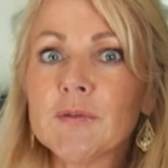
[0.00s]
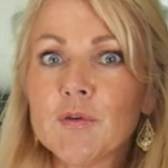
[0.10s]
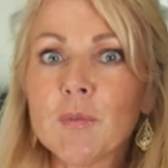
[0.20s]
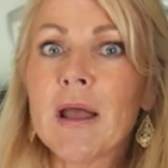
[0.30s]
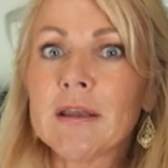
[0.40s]
if
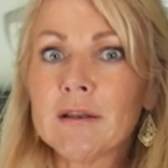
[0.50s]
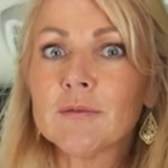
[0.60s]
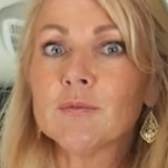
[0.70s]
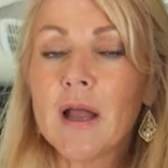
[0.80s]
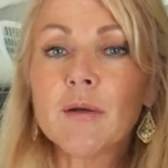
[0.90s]
you're buying
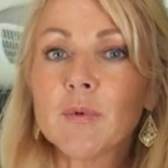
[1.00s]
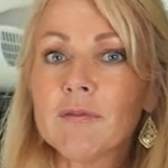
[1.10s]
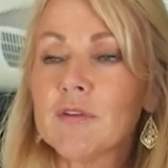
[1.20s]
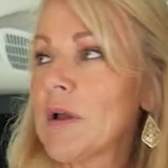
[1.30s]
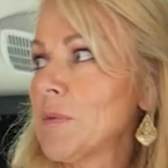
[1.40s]
a
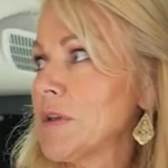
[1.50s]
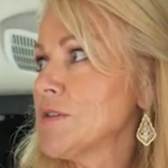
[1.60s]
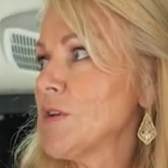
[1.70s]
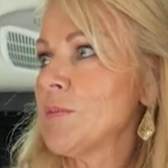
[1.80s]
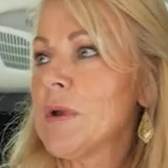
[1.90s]
Revel, I would
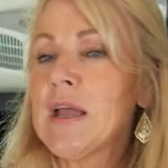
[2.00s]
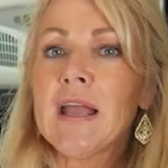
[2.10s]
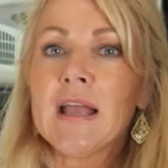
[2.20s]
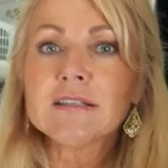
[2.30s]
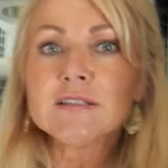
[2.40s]
assume.
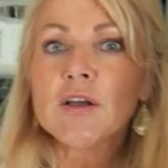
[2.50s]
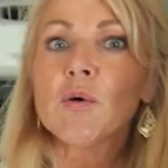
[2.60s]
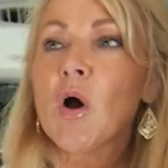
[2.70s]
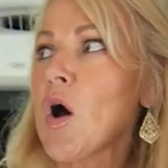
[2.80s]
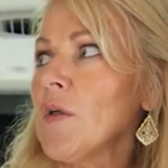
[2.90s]

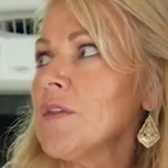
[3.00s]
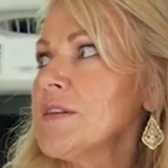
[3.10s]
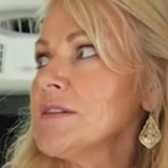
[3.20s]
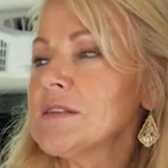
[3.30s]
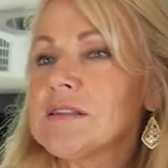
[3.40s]
So all
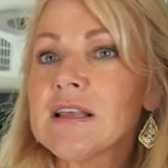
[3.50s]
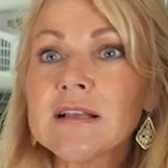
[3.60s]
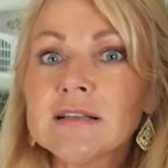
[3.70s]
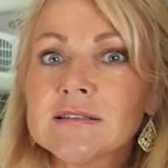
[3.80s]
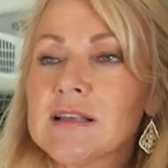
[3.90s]
these
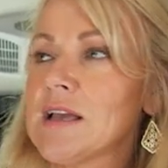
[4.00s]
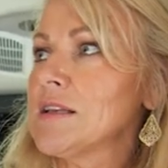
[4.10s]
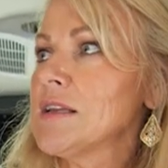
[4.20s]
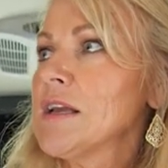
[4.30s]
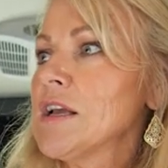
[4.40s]
things
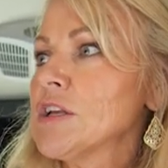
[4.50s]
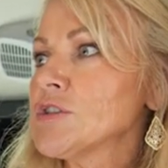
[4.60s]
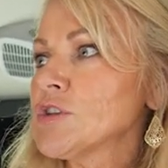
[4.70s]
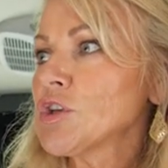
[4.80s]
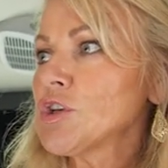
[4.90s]
that
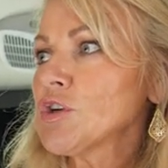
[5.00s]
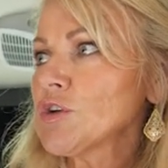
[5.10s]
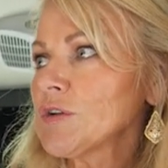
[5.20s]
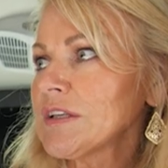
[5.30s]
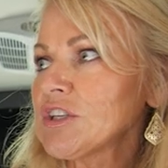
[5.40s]

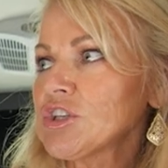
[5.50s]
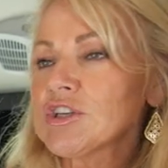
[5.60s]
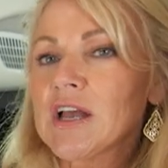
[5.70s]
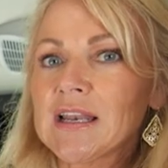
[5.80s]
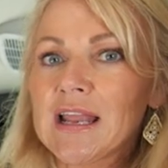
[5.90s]
securely
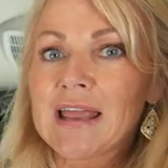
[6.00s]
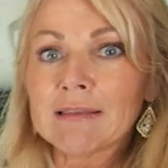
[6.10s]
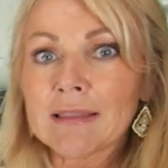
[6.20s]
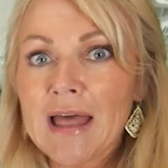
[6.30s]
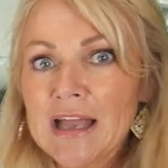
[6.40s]
shut
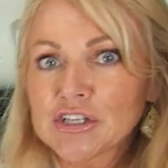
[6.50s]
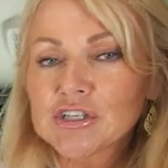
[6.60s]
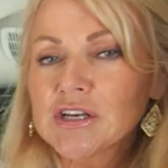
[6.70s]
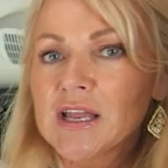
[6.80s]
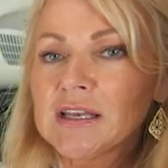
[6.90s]
and latch
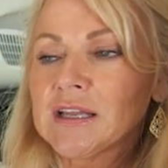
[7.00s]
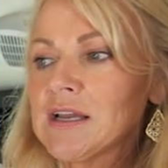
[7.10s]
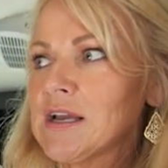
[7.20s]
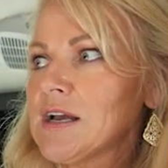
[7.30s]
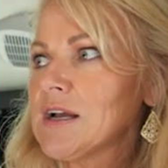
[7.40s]
shut,
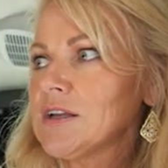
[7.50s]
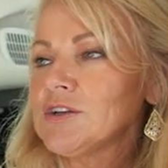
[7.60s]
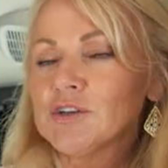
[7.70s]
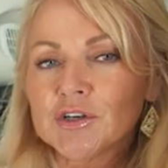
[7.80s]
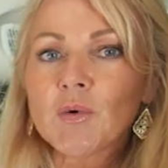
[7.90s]

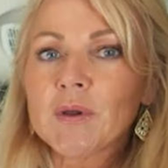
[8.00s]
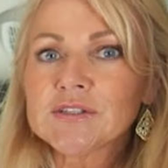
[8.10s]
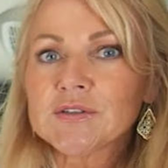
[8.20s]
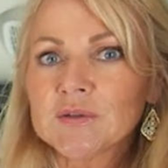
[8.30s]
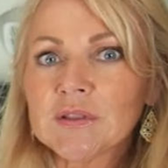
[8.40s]
you're going
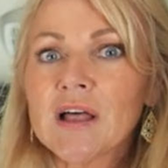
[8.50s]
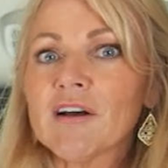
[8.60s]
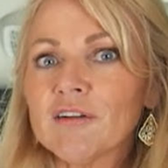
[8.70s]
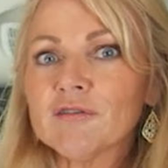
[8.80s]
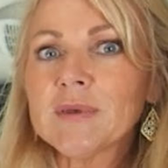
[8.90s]
to
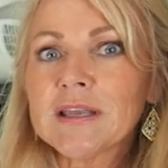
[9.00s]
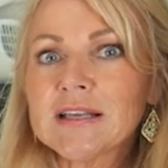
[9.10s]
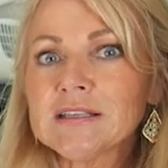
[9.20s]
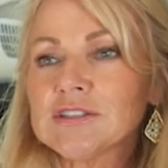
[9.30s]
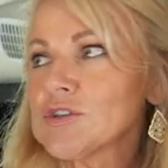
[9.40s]
love,
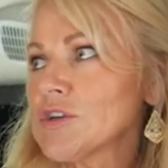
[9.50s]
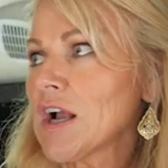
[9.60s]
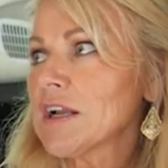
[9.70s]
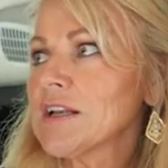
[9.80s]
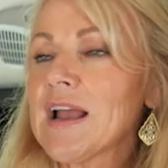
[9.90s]
because you're
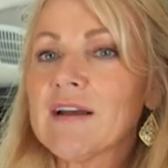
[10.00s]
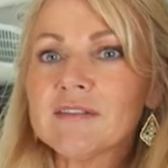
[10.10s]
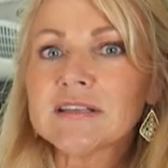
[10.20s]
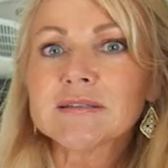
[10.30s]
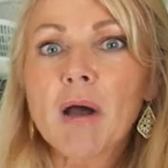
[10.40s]
not going to have
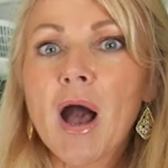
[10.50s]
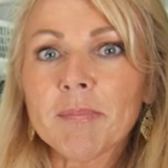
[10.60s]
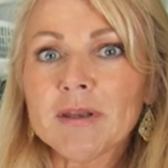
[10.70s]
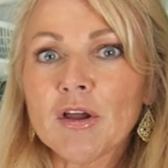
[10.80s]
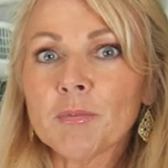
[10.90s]
these
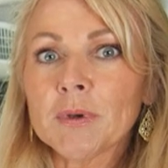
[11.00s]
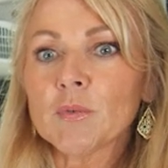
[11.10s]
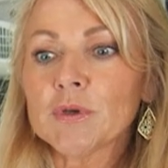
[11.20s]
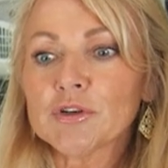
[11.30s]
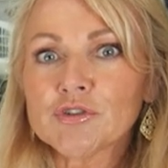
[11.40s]
popping
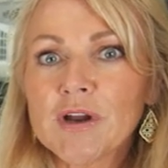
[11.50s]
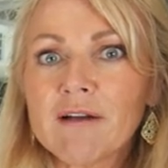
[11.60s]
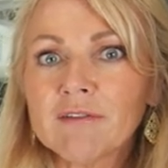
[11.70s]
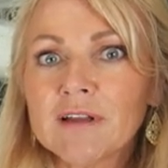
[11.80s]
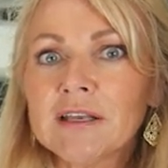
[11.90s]
open when you're
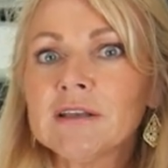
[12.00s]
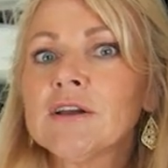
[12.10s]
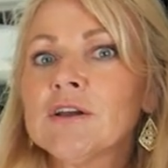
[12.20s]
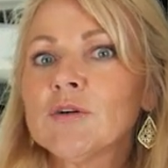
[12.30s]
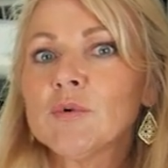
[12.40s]
traveling,
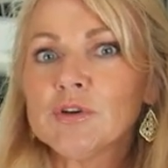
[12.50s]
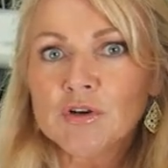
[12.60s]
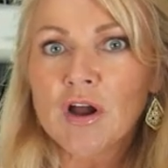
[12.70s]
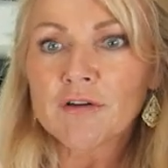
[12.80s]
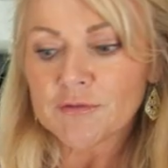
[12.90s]
when
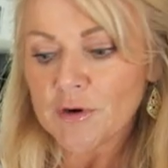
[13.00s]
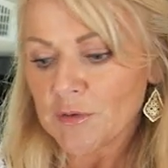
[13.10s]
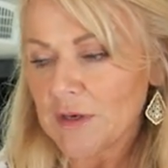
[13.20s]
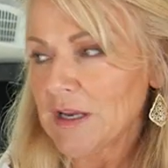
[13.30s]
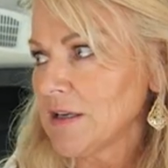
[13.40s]
you're
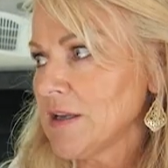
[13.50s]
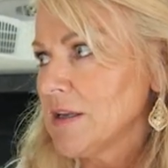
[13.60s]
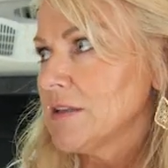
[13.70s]
off-roading.